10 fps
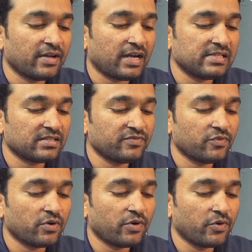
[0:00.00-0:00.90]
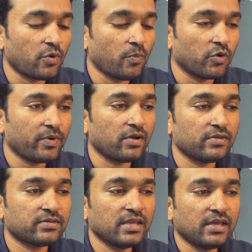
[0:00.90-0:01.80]
I'll search for robot
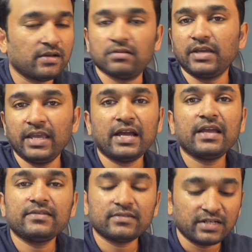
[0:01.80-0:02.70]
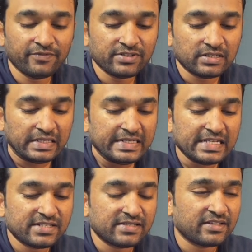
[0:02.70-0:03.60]
because AI is artificial
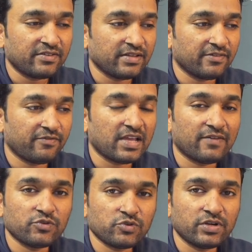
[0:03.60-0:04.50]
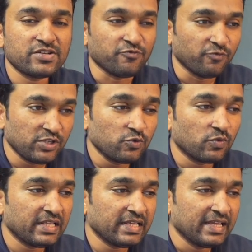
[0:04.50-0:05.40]
intelligence, and if we have to show it
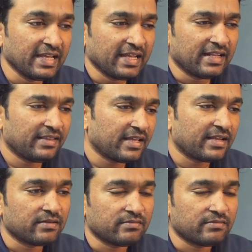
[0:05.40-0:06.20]
visually, then